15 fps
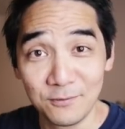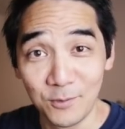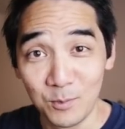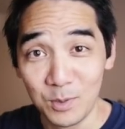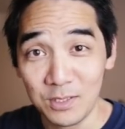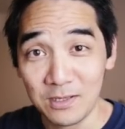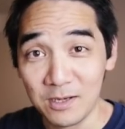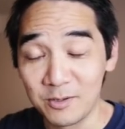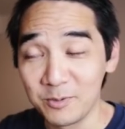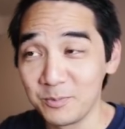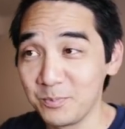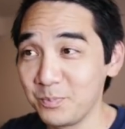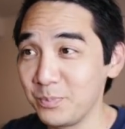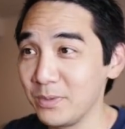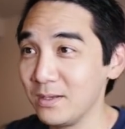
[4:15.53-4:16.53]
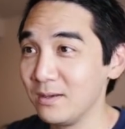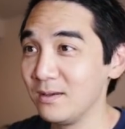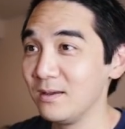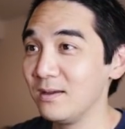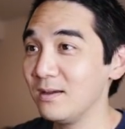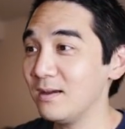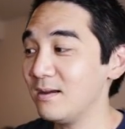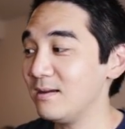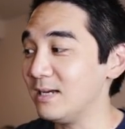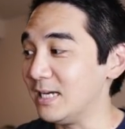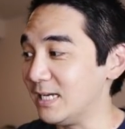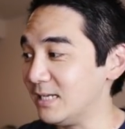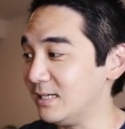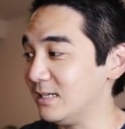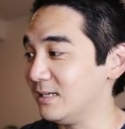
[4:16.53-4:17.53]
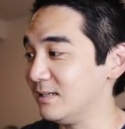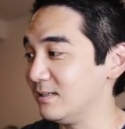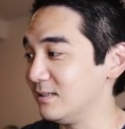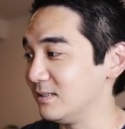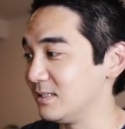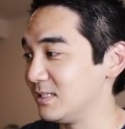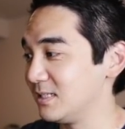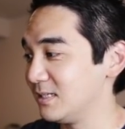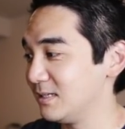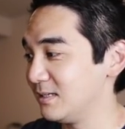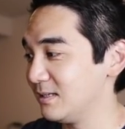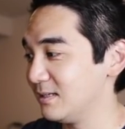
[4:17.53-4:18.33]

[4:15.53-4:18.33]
now, it is